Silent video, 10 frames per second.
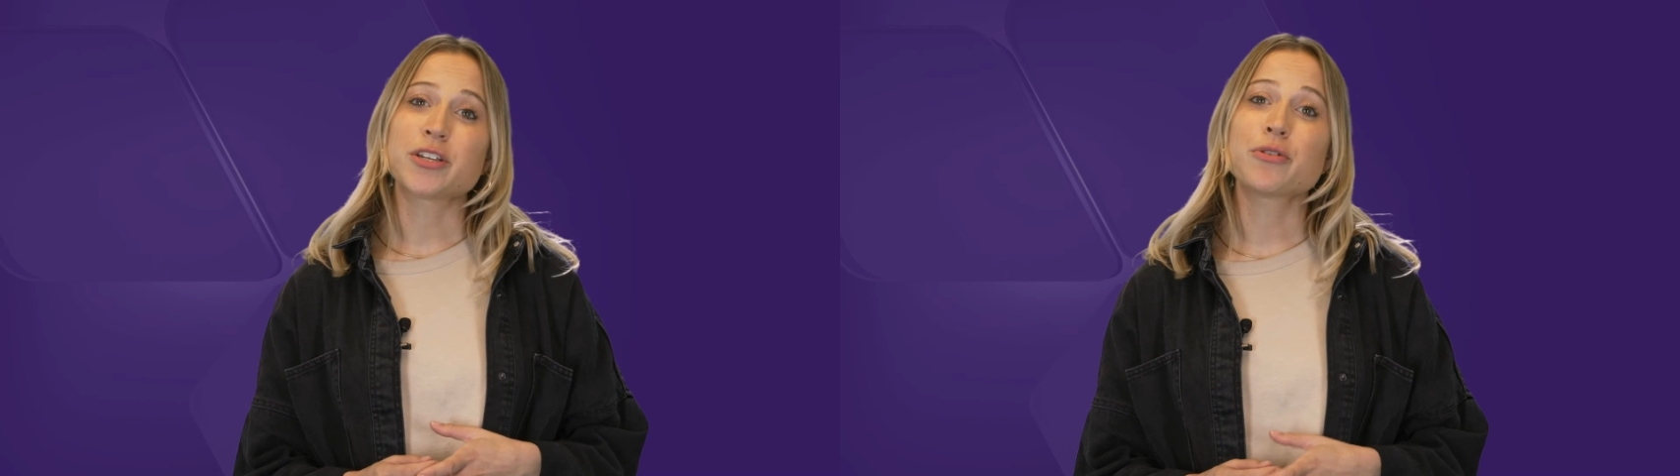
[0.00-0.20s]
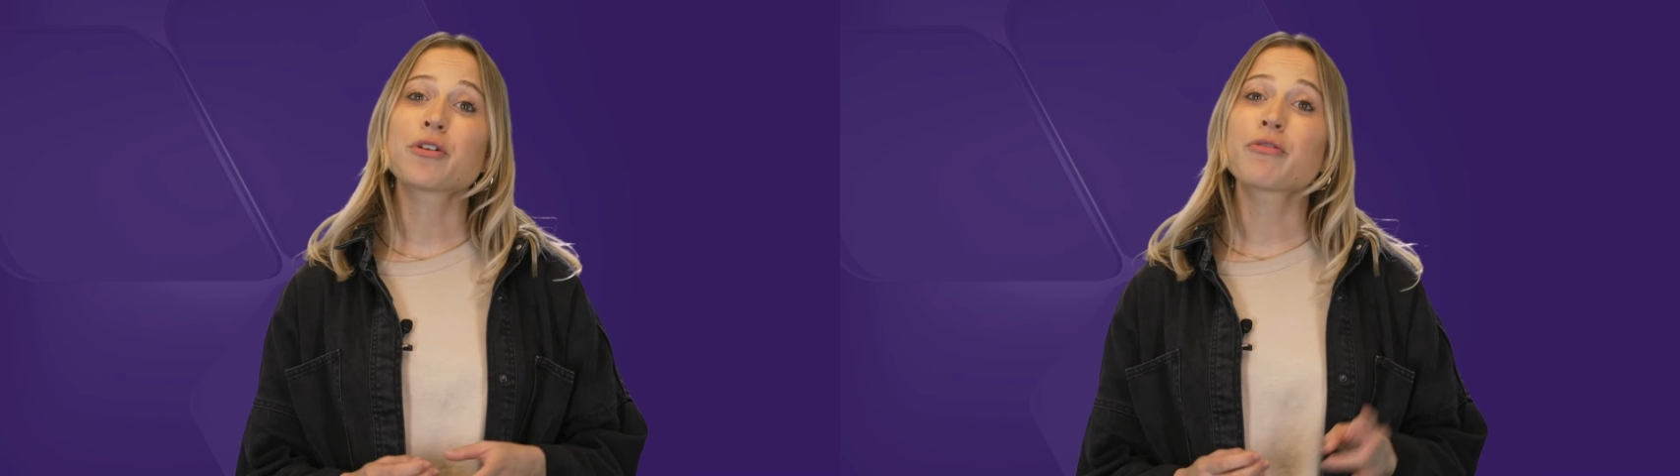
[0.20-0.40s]

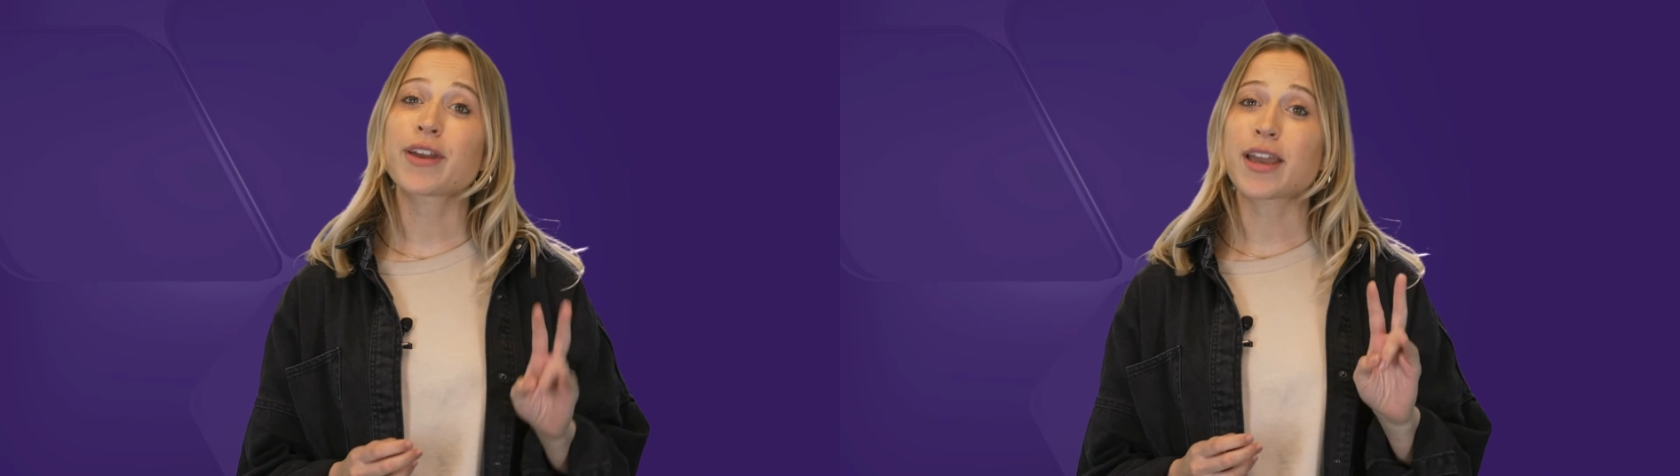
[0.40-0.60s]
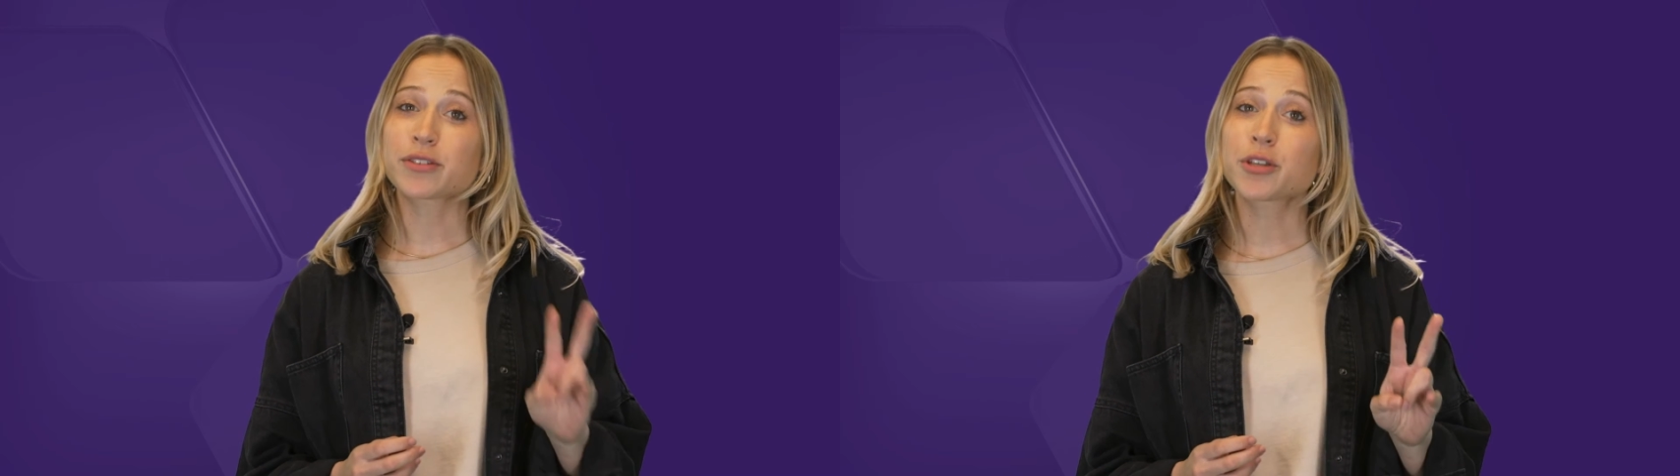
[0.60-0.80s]
you can
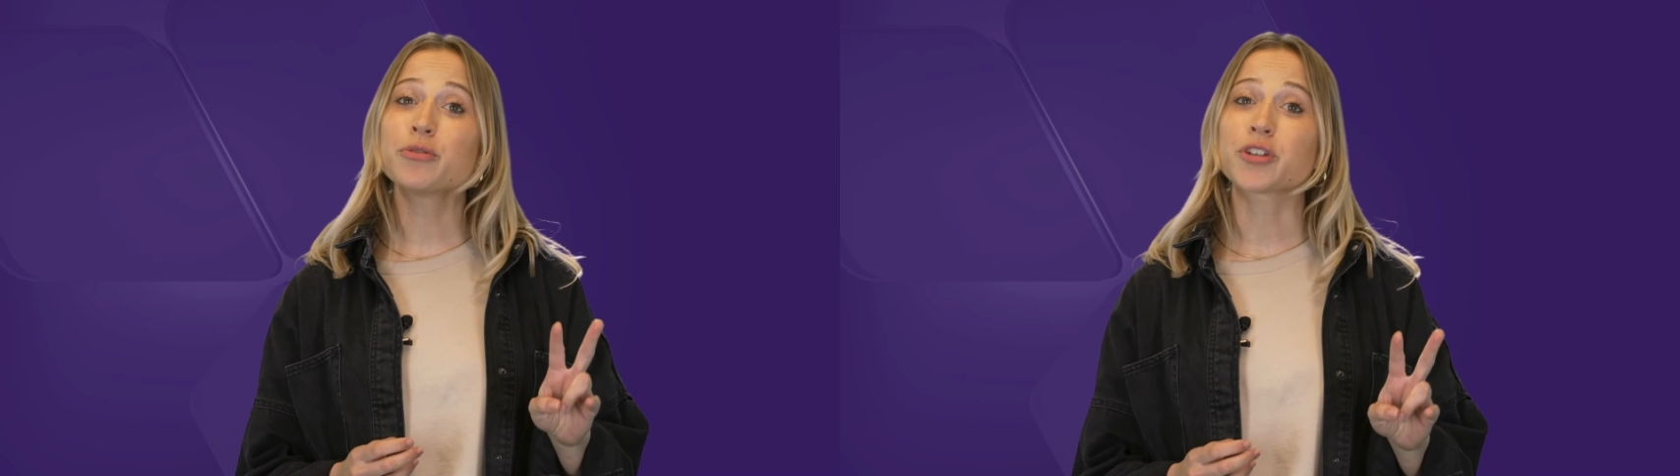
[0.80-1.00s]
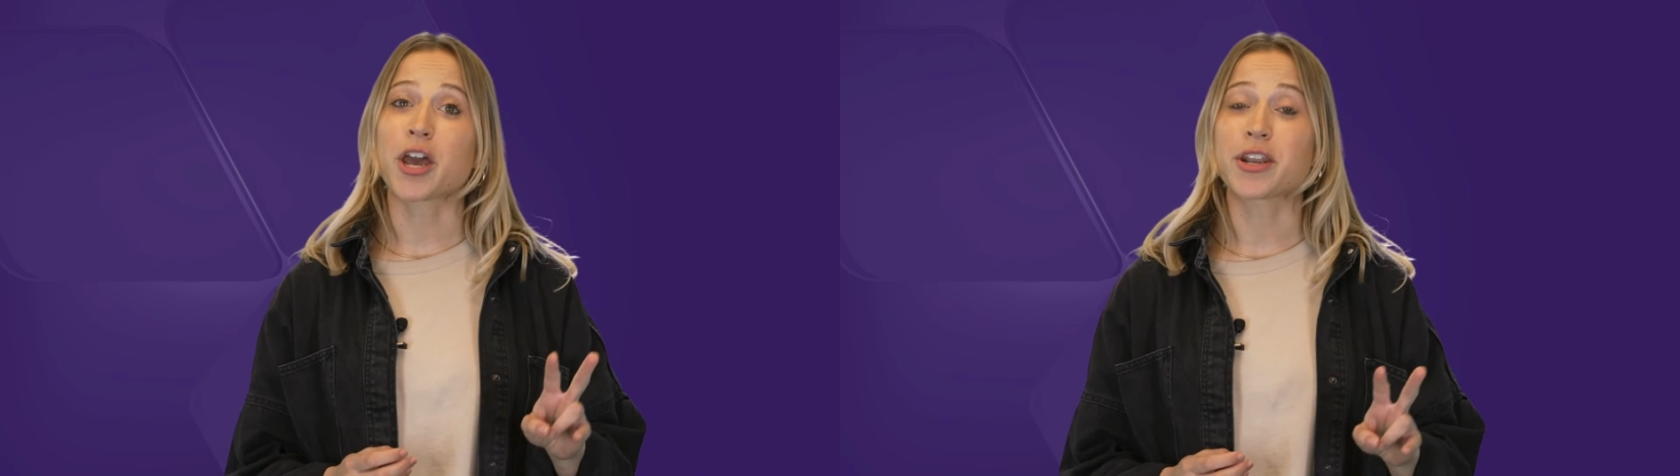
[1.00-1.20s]
create two
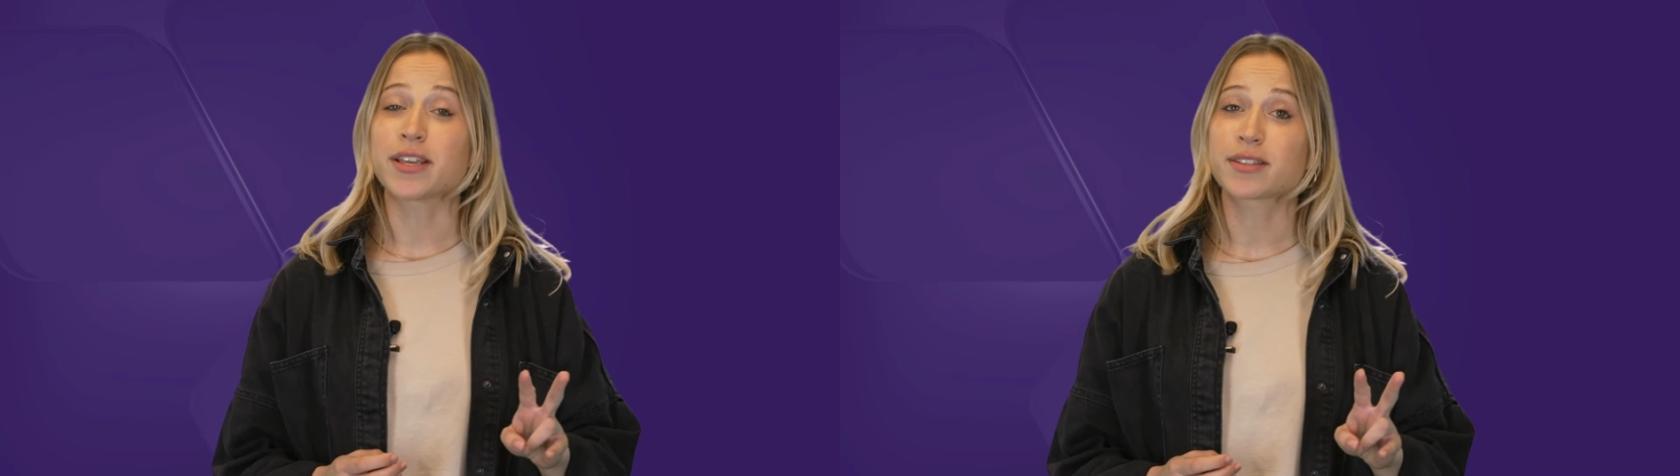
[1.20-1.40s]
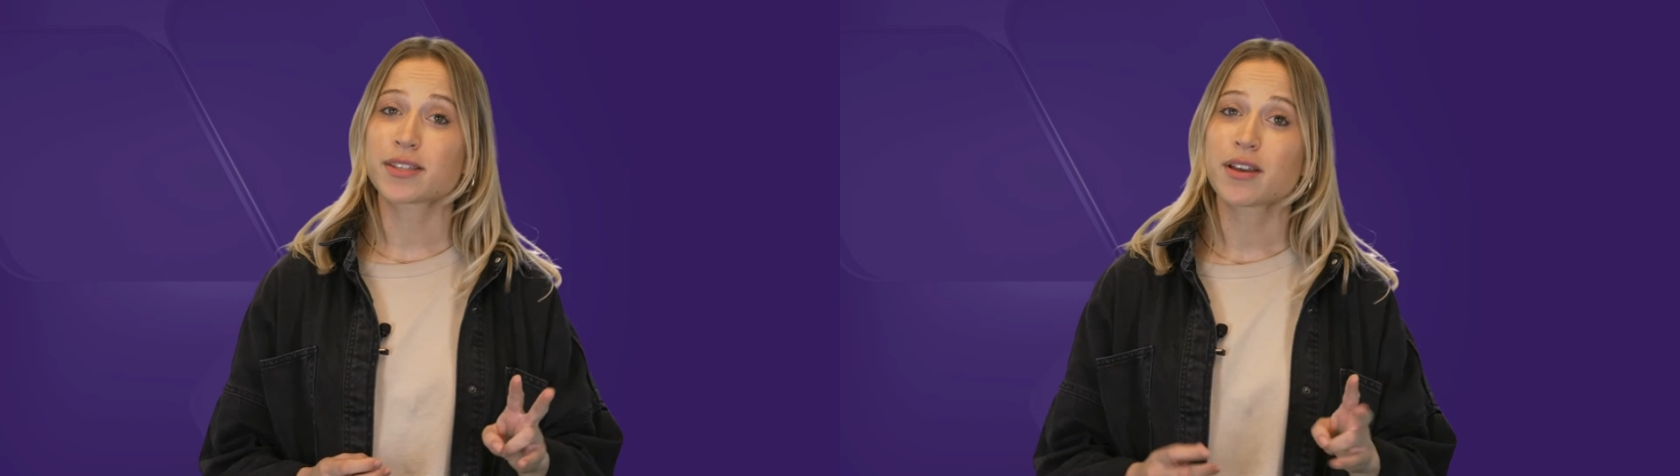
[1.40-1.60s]

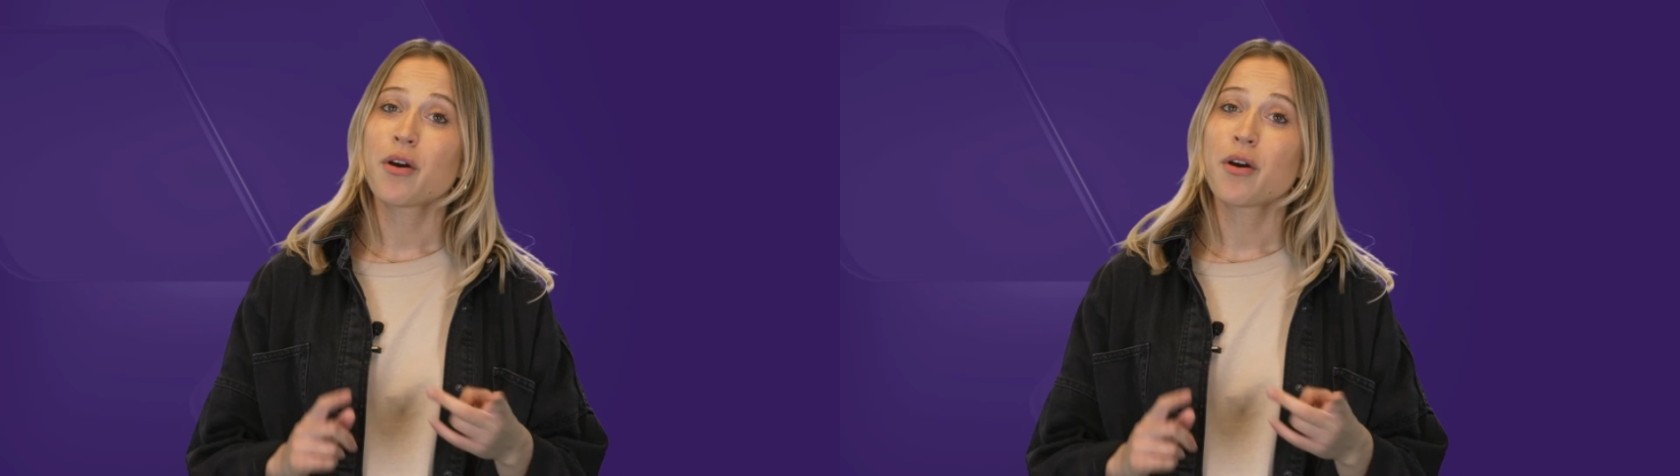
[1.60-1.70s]
journeys,